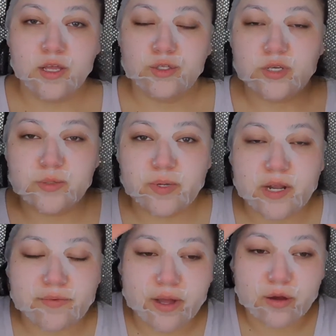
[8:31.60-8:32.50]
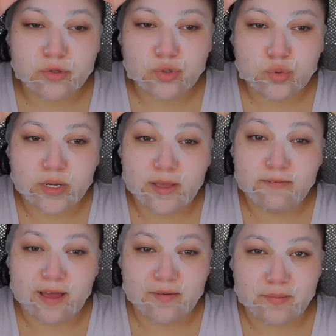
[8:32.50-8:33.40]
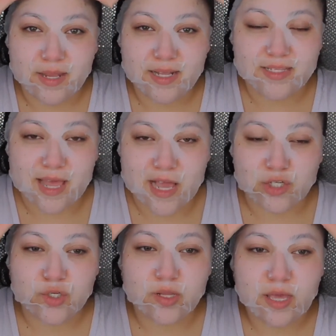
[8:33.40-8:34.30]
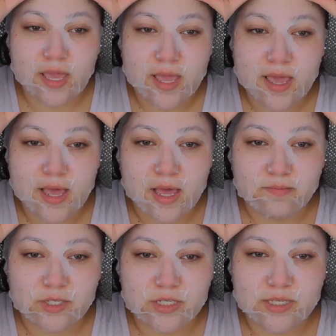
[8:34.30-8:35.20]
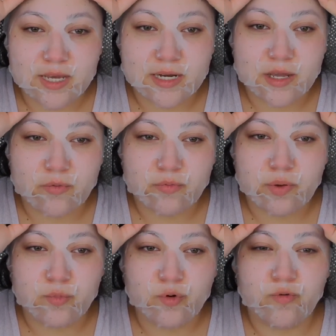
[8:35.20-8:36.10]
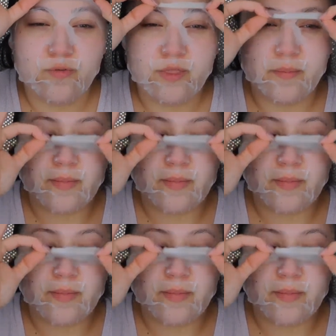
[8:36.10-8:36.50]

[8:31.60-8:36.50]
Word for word: So it's been around 25 minutes actually. I'm just gonna remove the